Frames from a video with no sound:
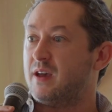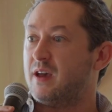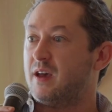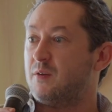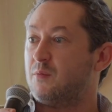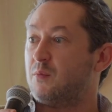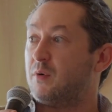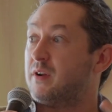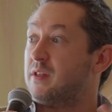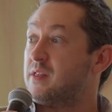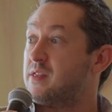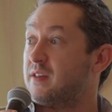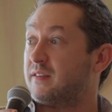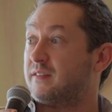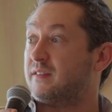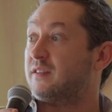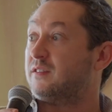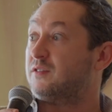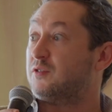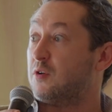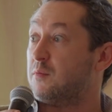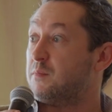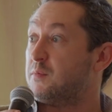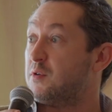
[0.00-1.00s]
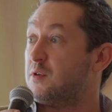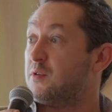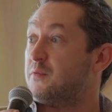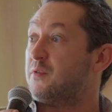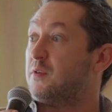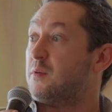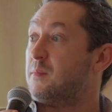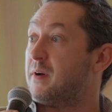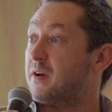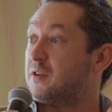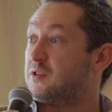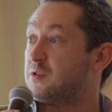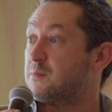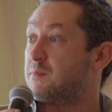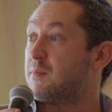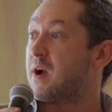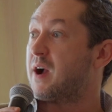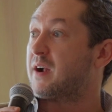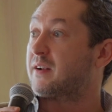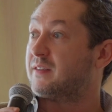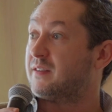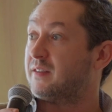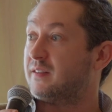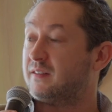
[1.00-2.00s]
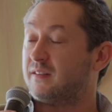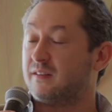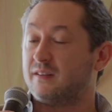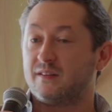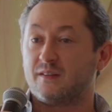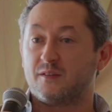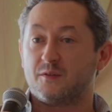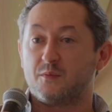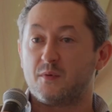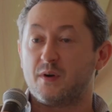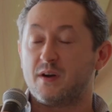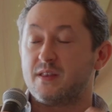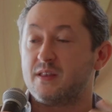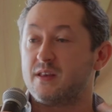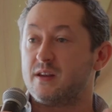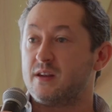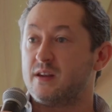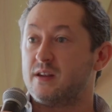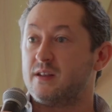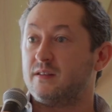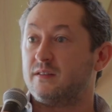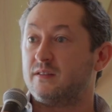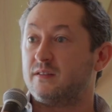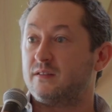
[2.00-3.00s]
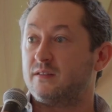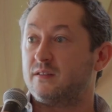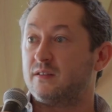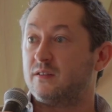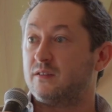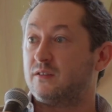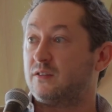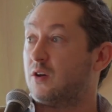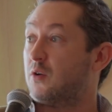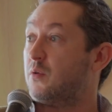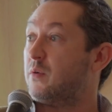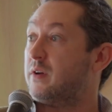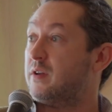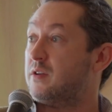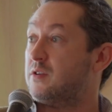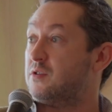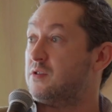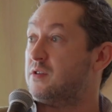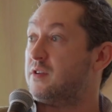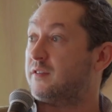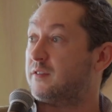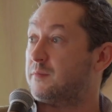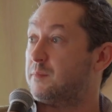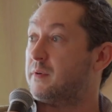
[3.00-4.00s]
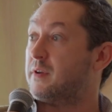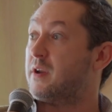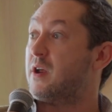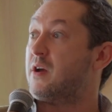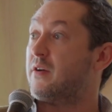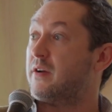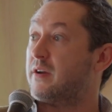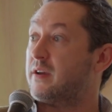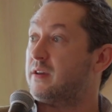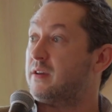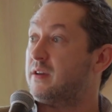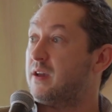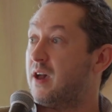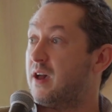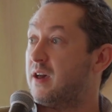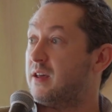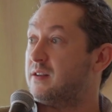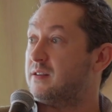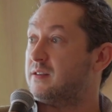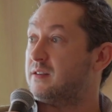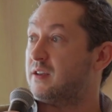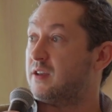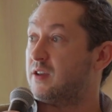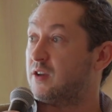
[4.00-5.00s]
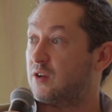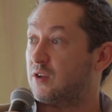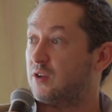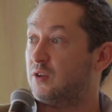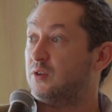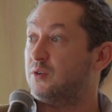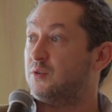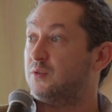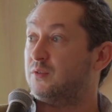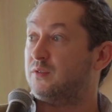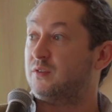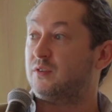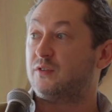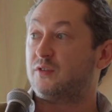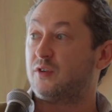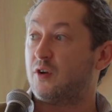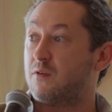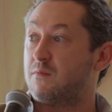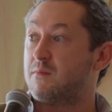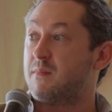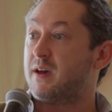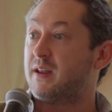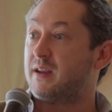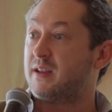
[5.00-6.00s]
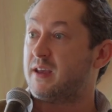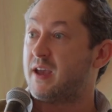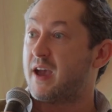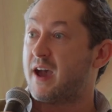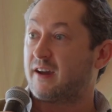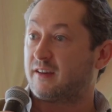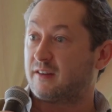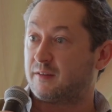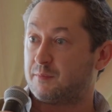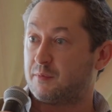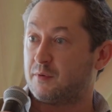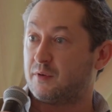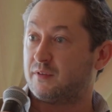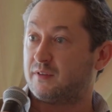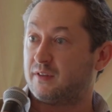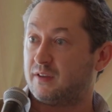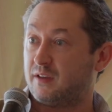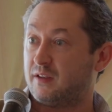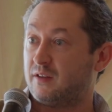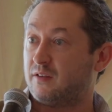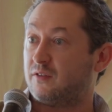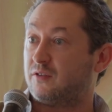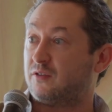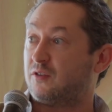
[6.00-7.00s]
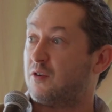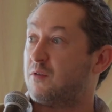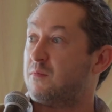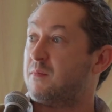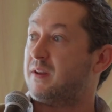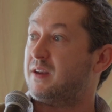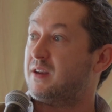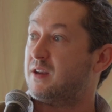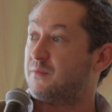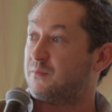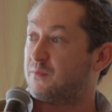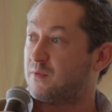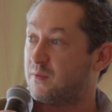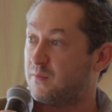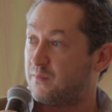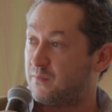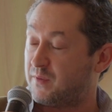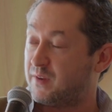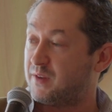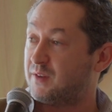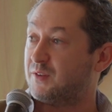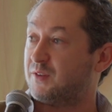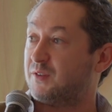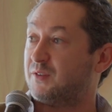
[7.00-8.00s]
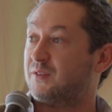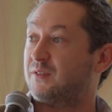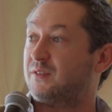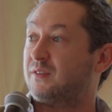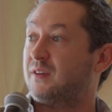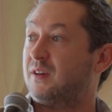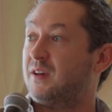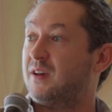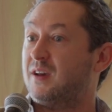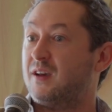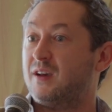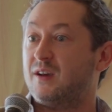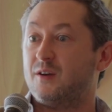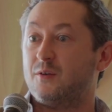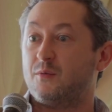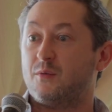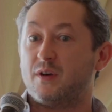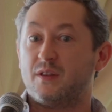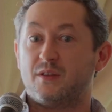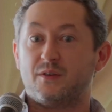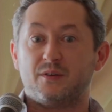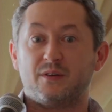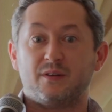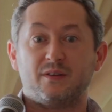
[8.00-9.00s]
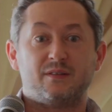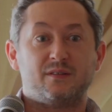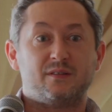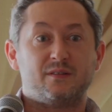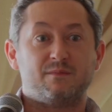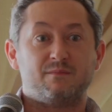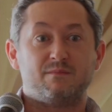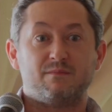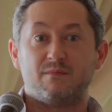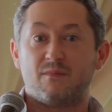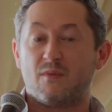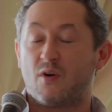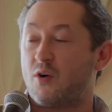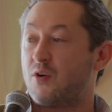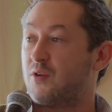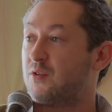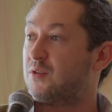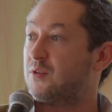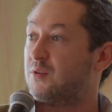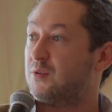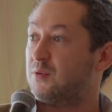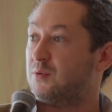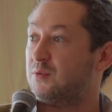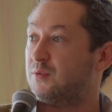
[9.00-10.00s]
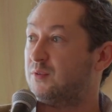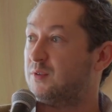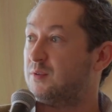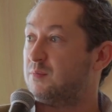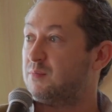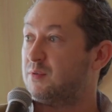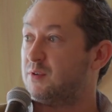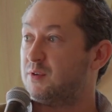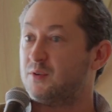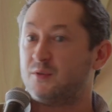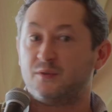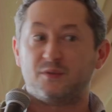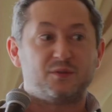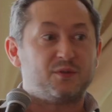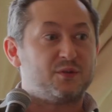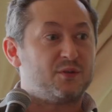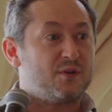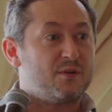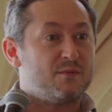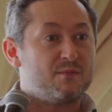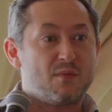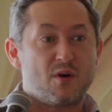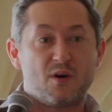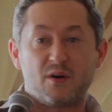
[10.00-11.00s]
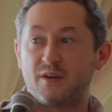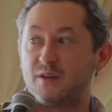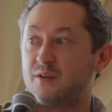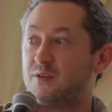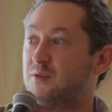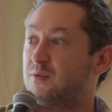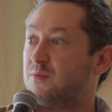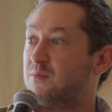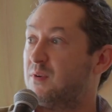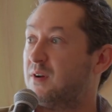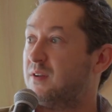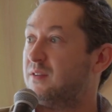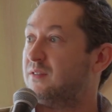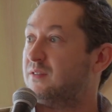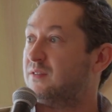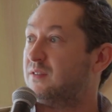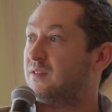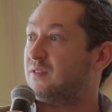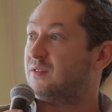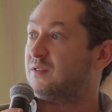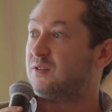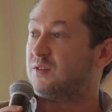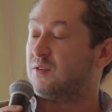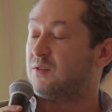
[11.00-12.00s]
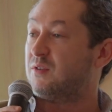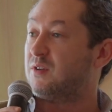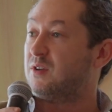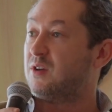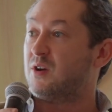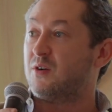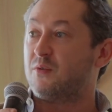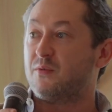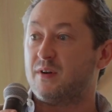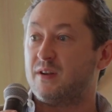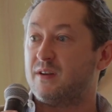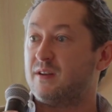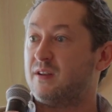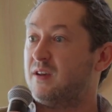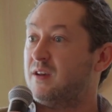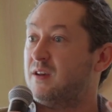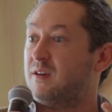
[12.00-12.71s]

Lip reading: And one of the things that's so beautiful about your practice is the way that it is so interdisciplinary and includes so many experts in so many different fields, whether it's Arthur, who's the producer, and Maudie, who runs the studio, and